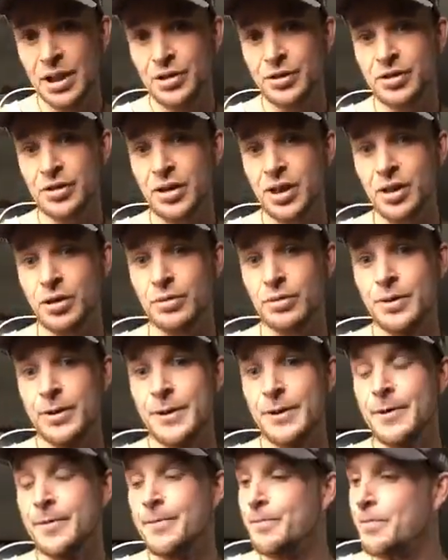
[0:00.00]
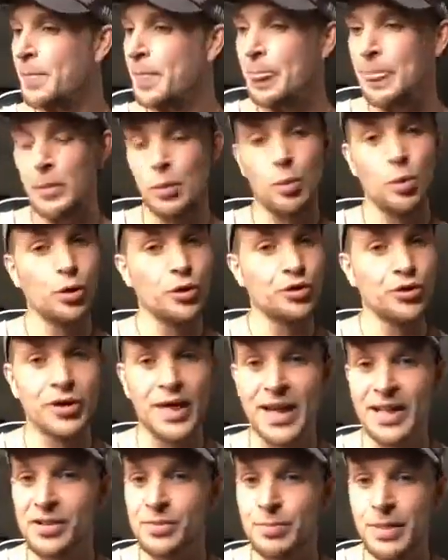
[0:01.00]
So,
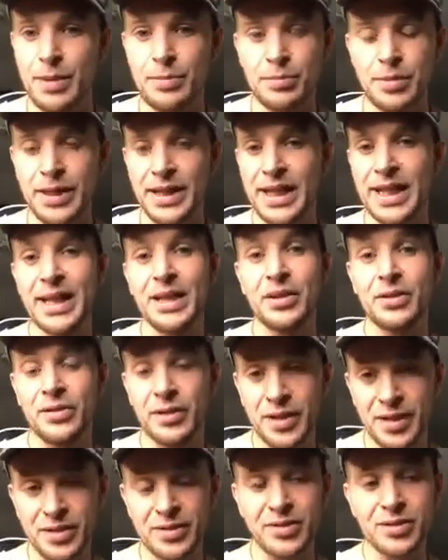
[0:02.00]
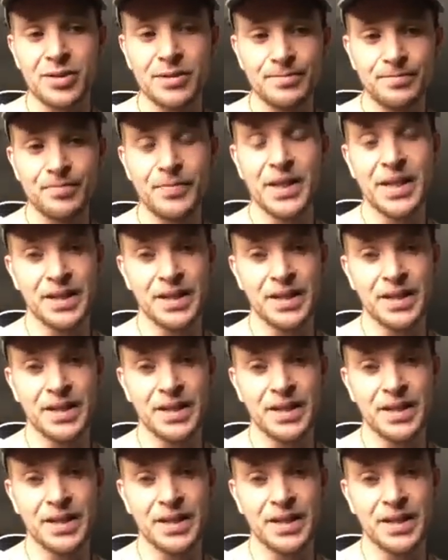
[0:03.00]
water has memory. It does.